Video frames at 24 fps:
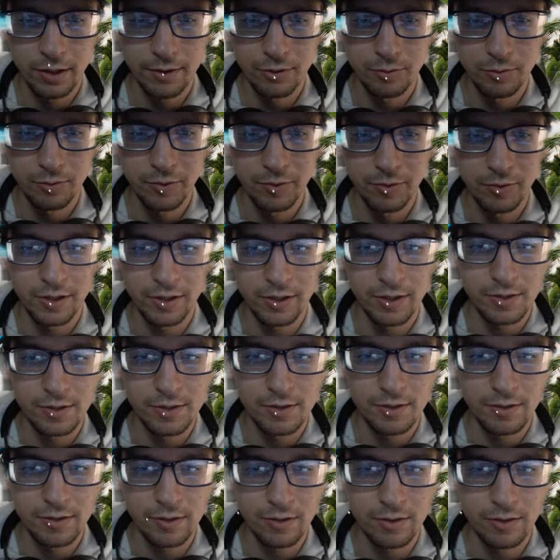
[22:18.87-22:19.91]
make this
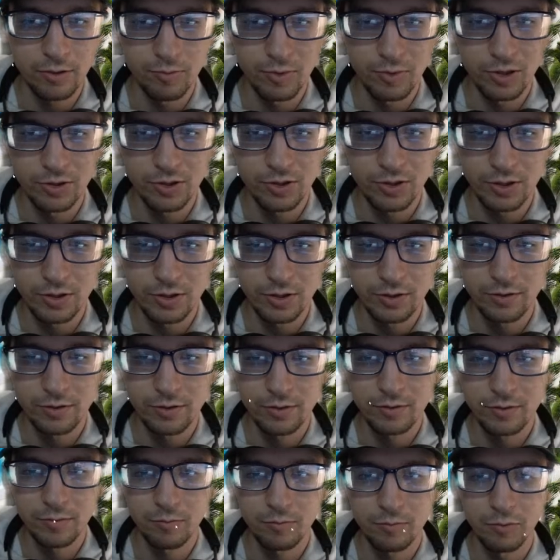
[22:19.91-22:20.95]
slow motion,
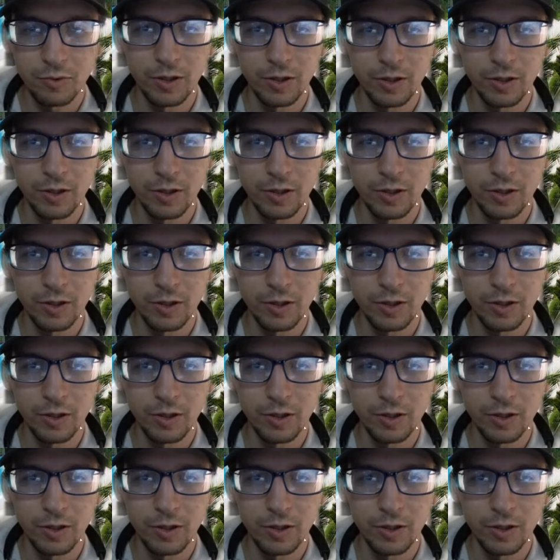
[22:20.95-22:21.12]
but